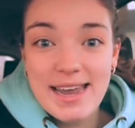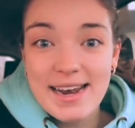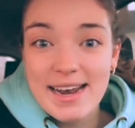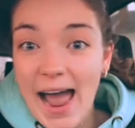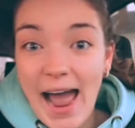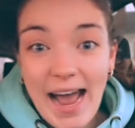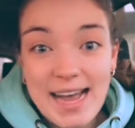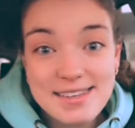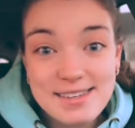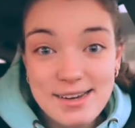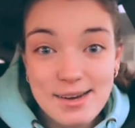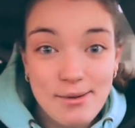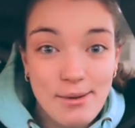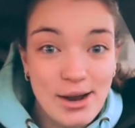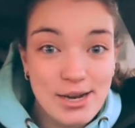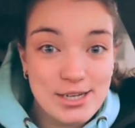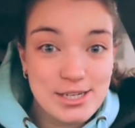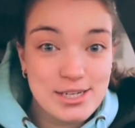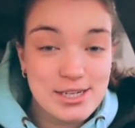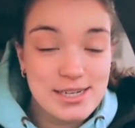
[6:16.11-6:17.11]
ask a
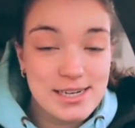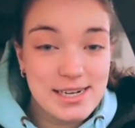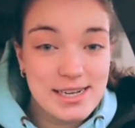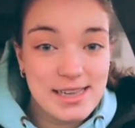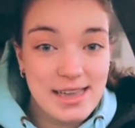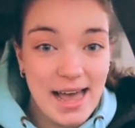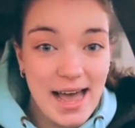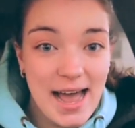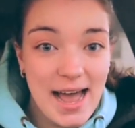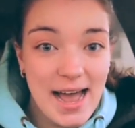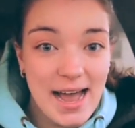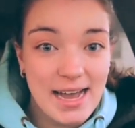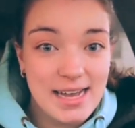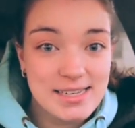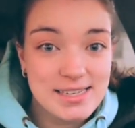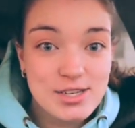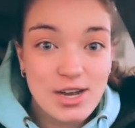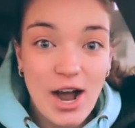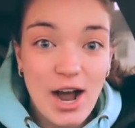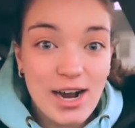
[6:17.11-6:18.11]
question in class,
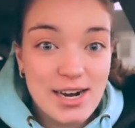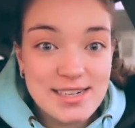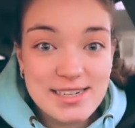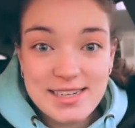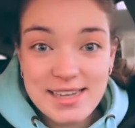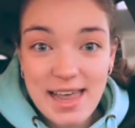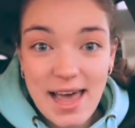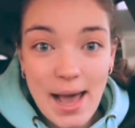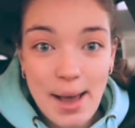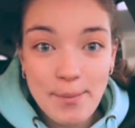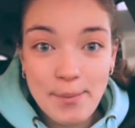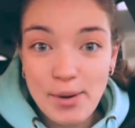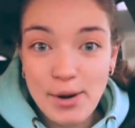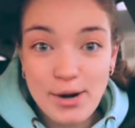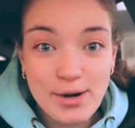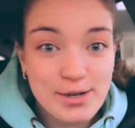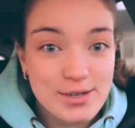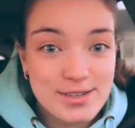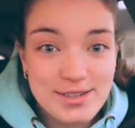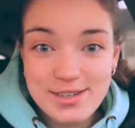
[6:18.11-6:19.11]
talk to that
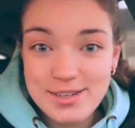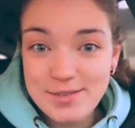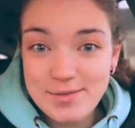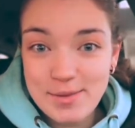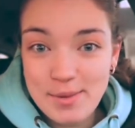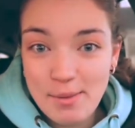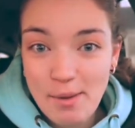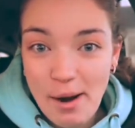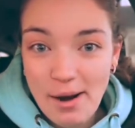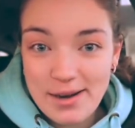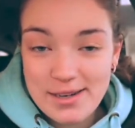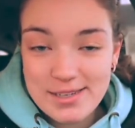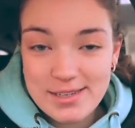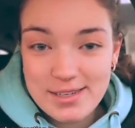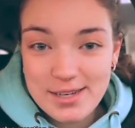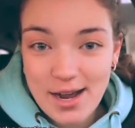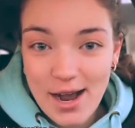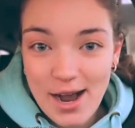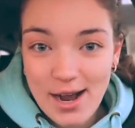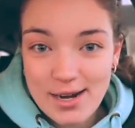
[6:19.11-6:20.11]
person you've been wanting to
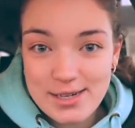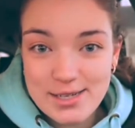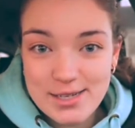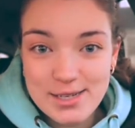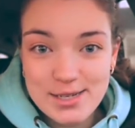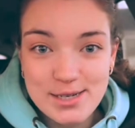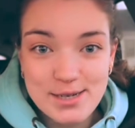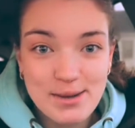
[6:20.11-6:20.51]
talk to,